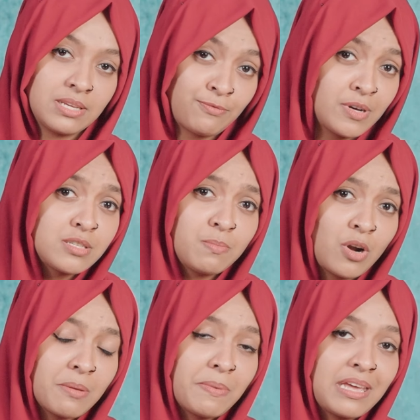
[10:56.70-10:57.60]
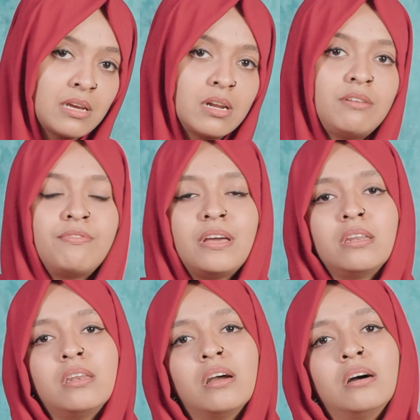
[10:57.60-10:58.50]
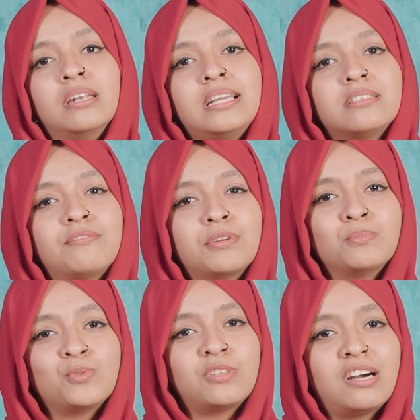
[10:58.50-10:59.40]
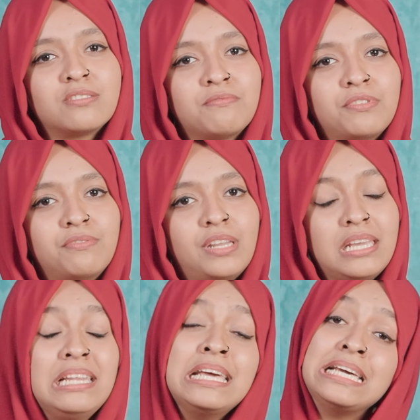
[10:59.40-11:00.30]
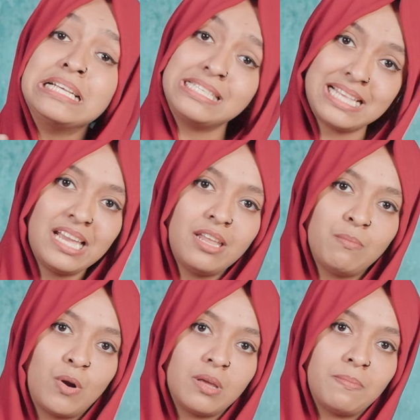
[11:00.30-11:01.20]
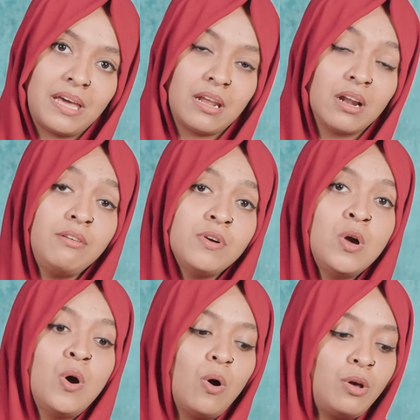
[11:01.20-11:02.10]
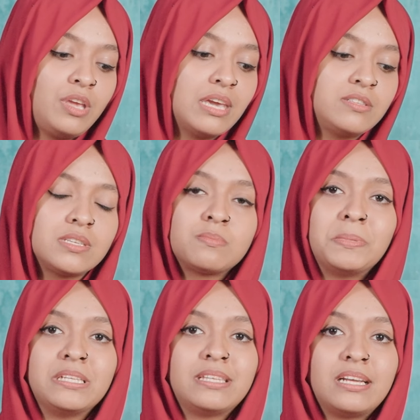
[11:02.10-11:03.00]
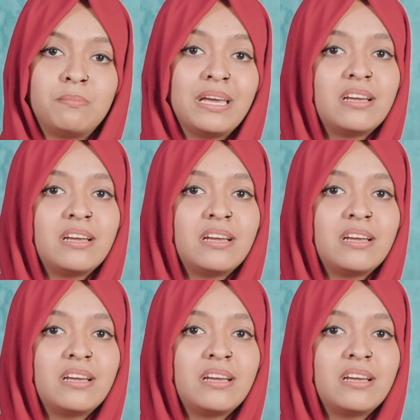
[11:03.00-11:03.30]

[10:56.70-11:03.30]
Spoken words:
first body paragraph, and data from 2015 second body paragraph, or you can just split that by